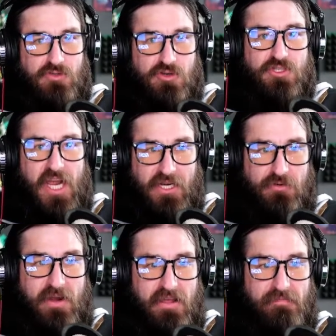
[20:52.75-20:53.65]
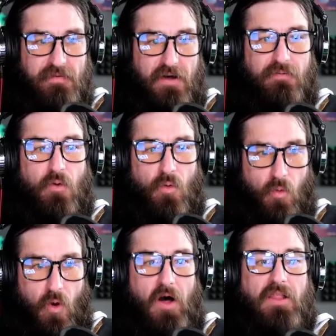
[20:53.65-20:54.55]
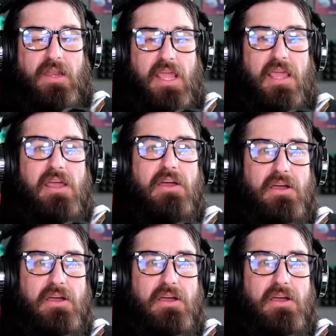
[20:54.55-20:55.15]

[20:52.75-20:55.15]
trajectory of quality,